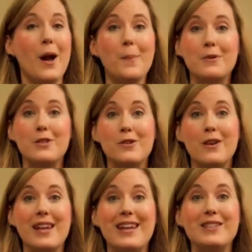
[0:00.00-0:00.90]

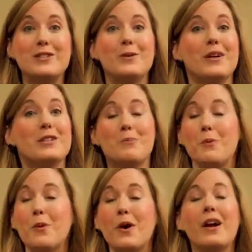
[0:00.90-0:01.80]
opportunities to
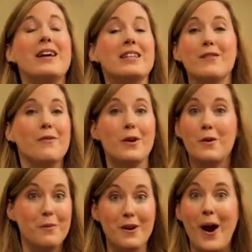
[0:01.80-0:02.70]
explore different
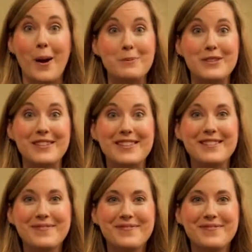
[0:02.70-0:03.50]
career options.